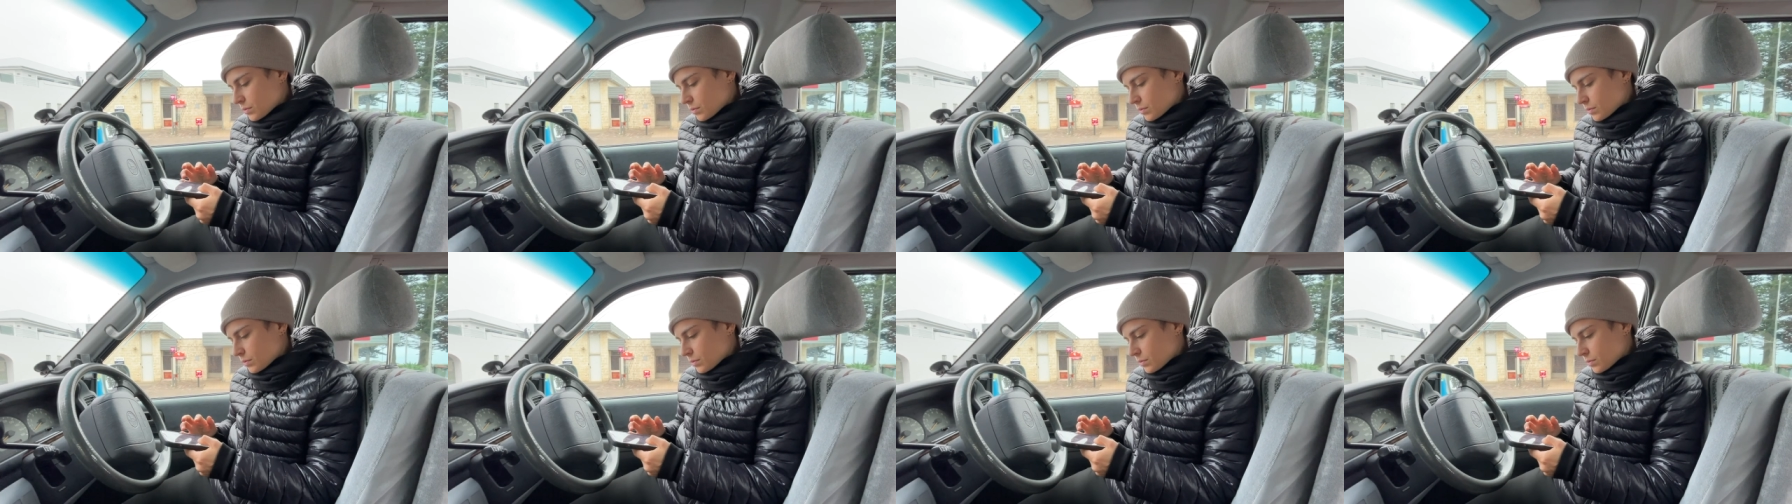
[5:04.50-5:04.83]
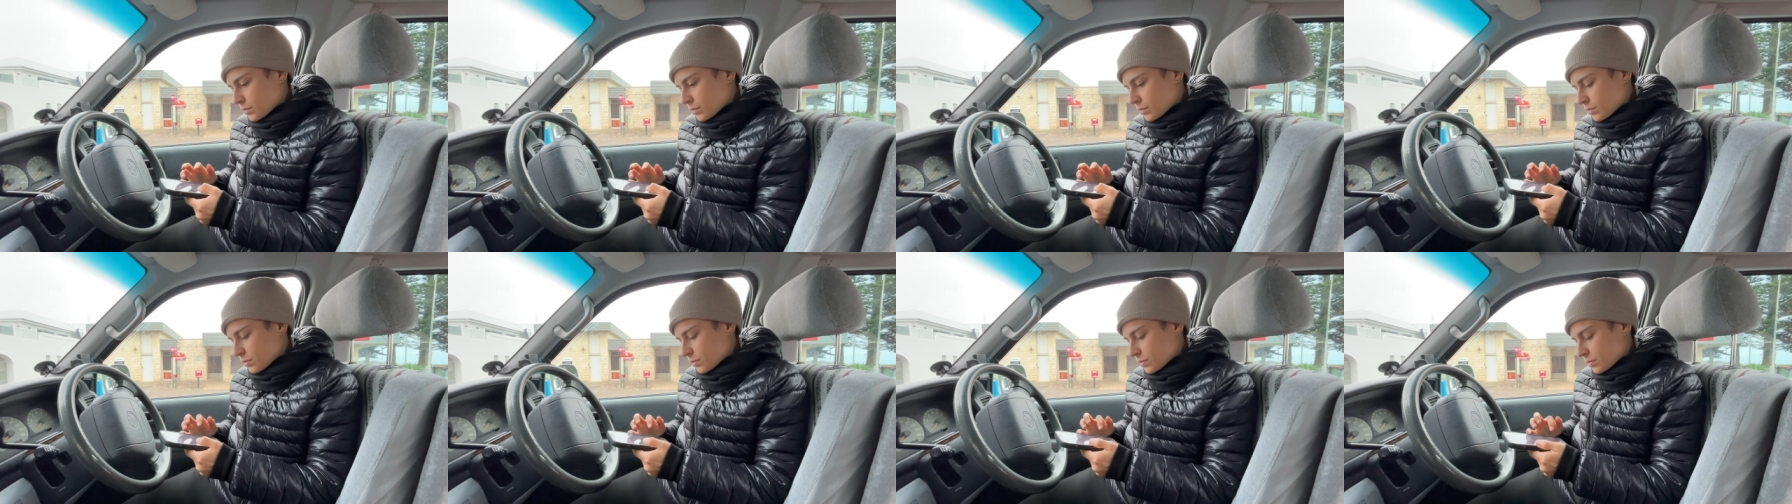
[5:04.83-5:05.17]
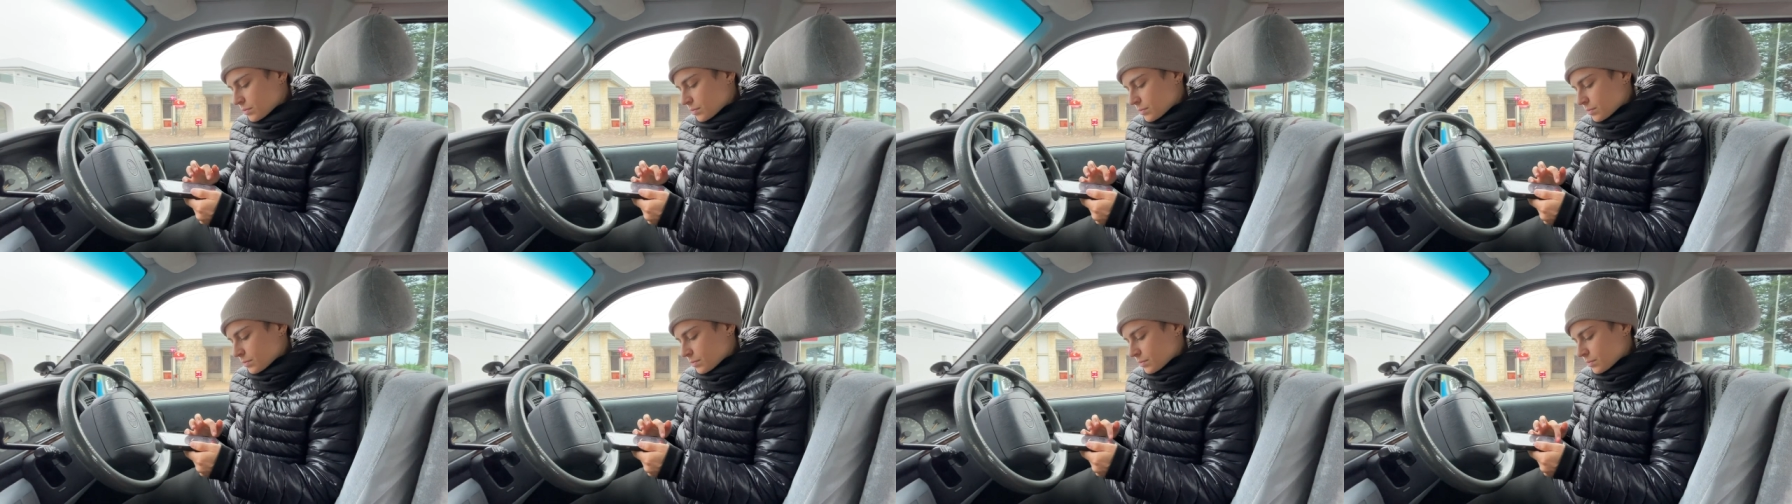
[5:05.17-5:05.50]
This call will
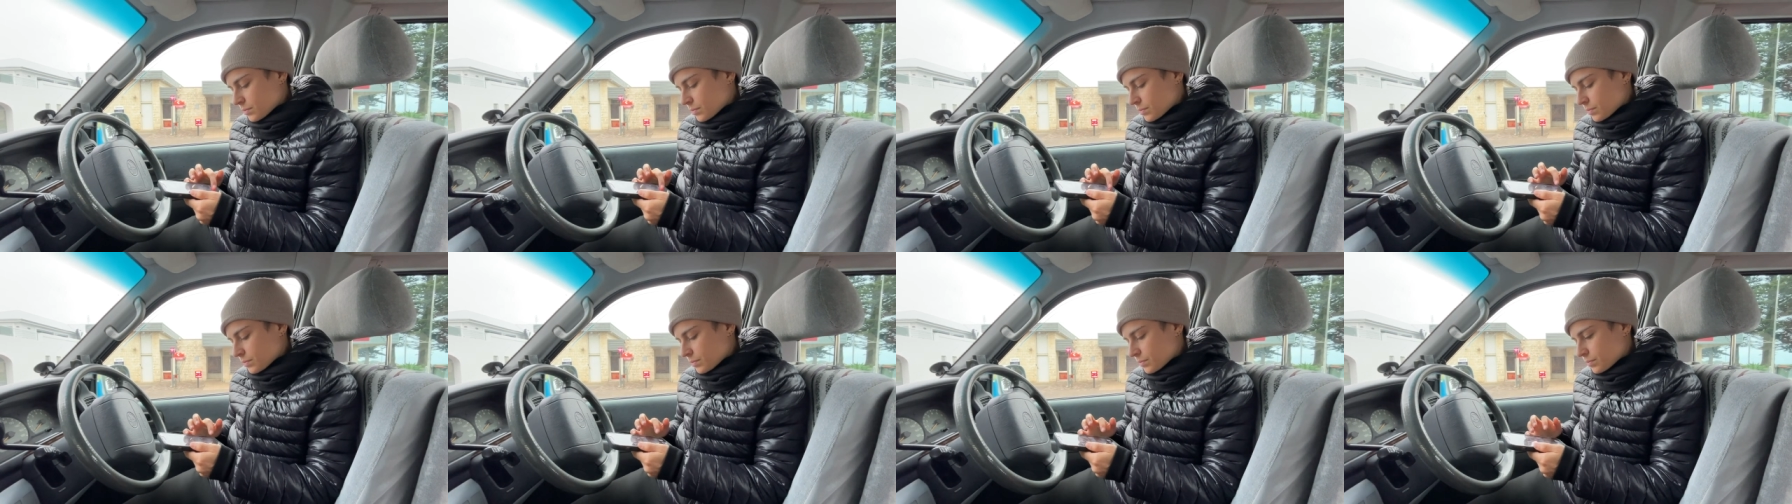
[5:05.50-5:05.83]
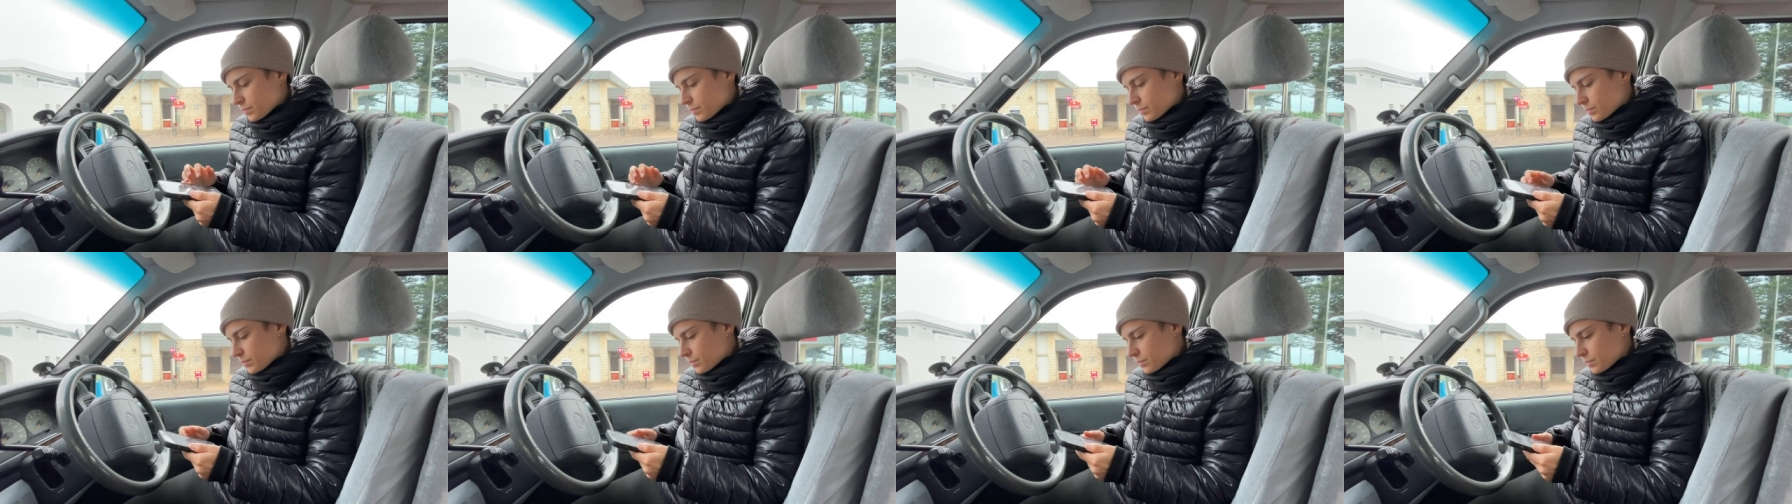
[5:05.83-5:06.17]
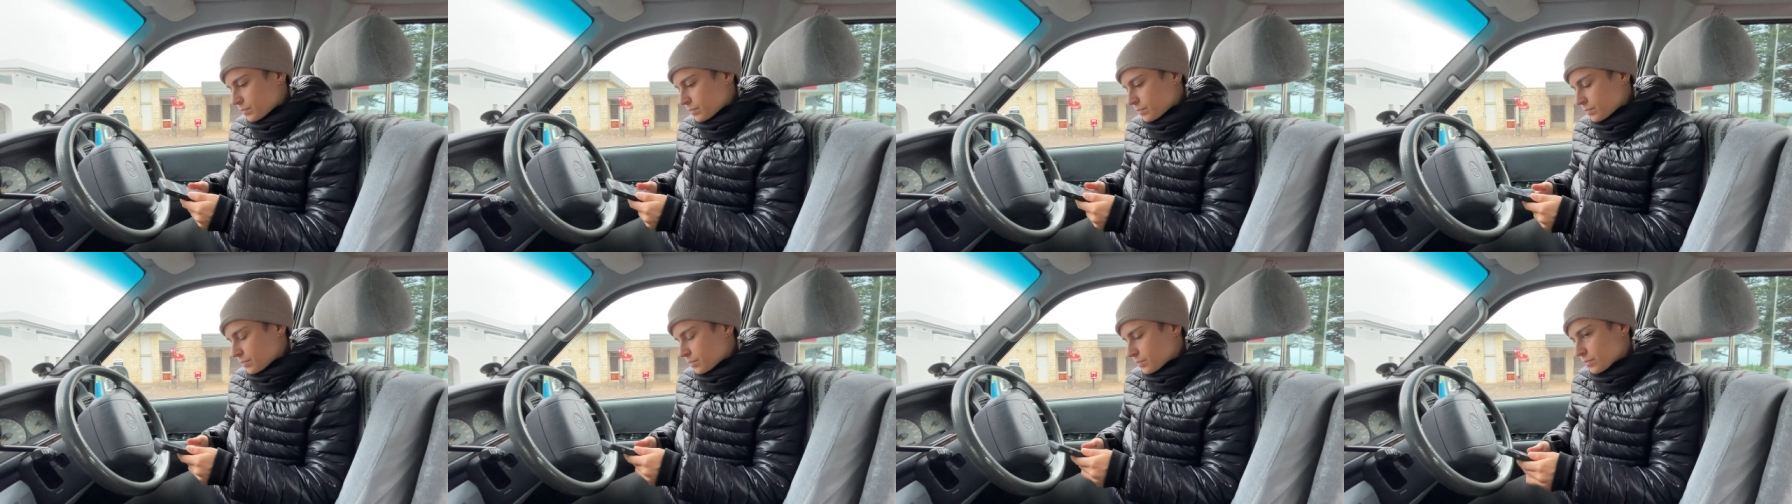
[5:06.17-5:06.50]
now be double.
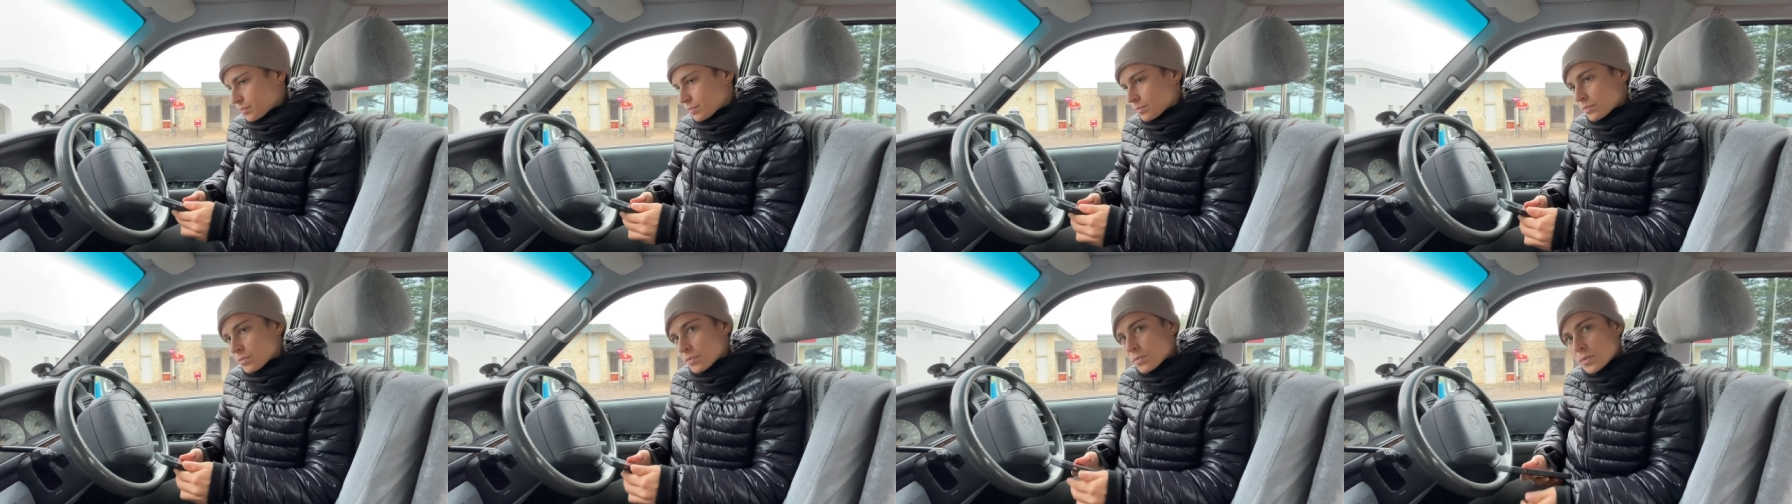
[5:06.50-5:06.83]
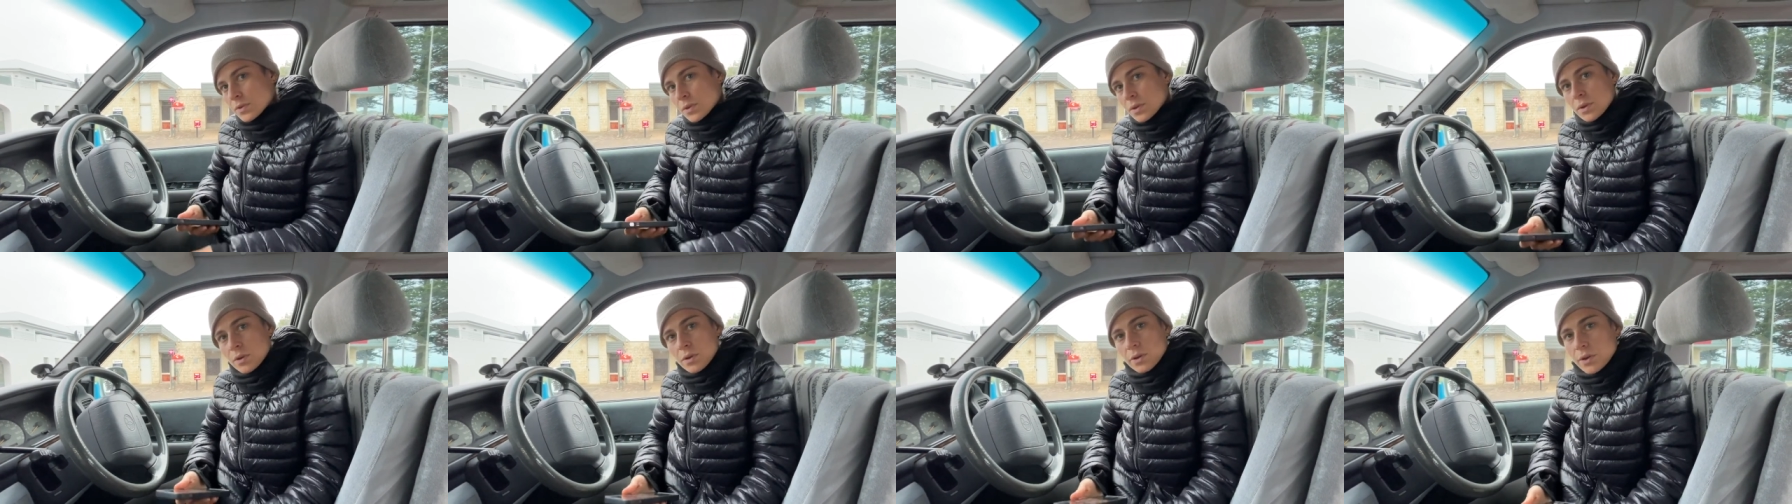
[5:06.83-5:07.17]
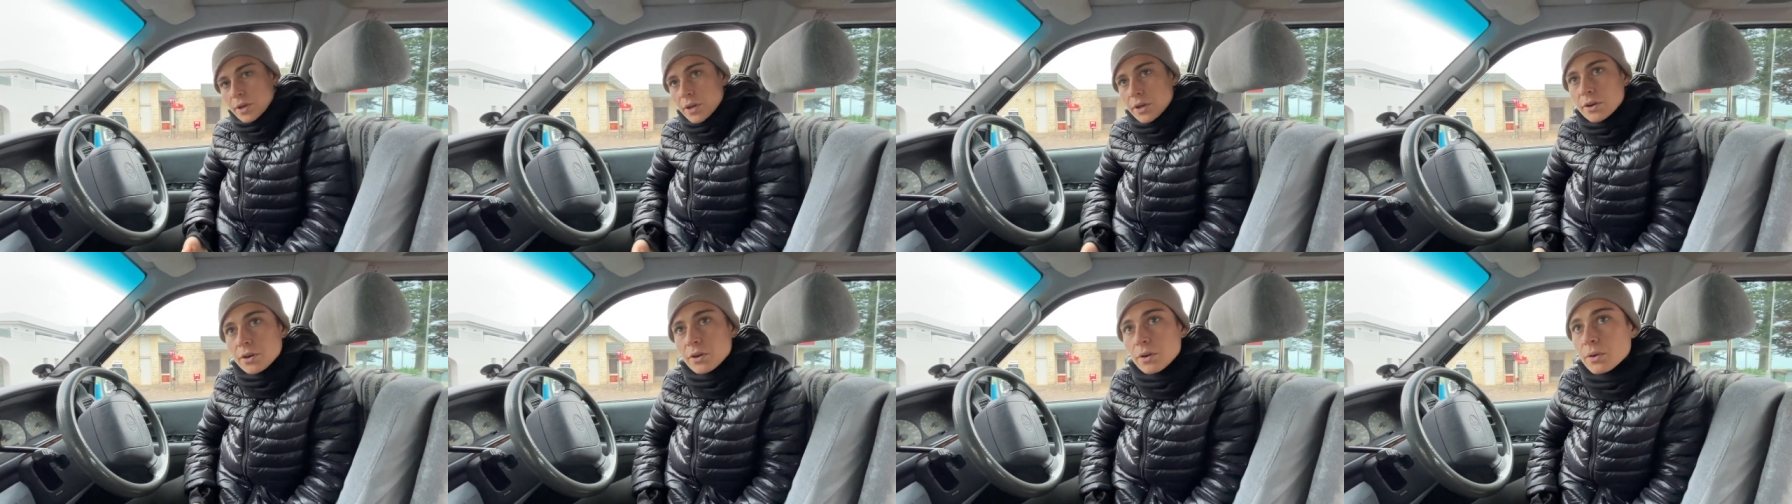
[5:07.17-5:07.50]

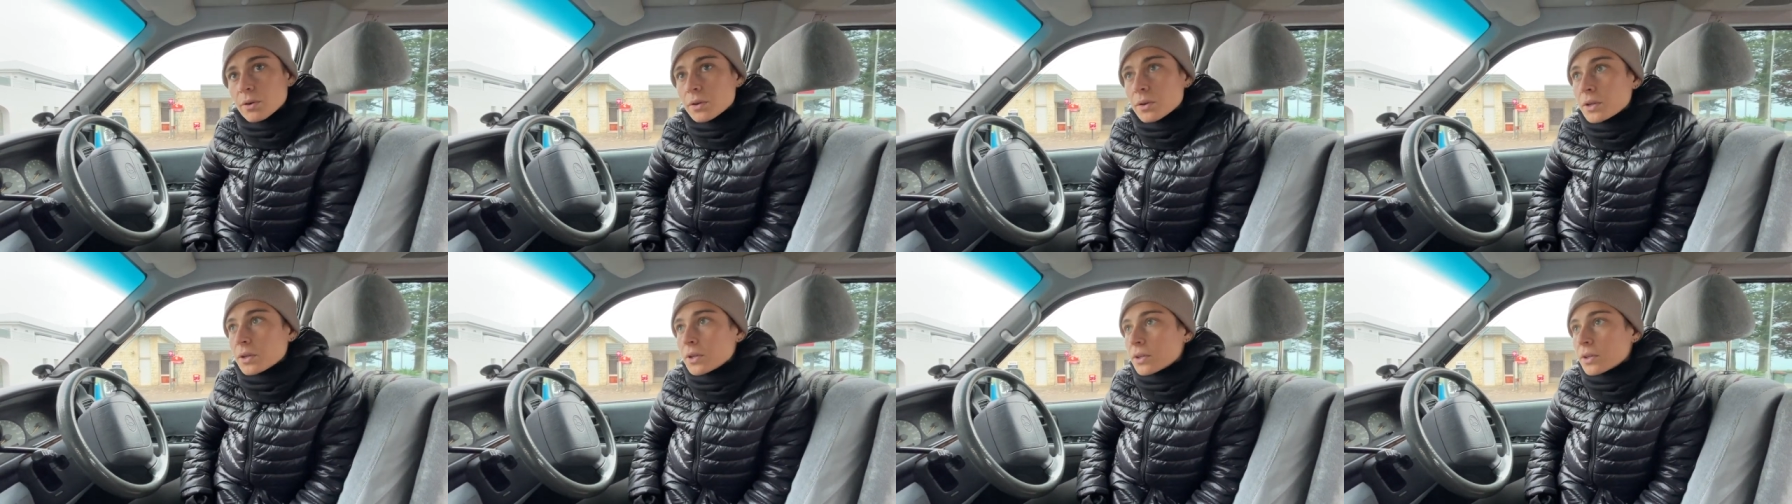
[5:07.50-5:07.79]
Okay, now,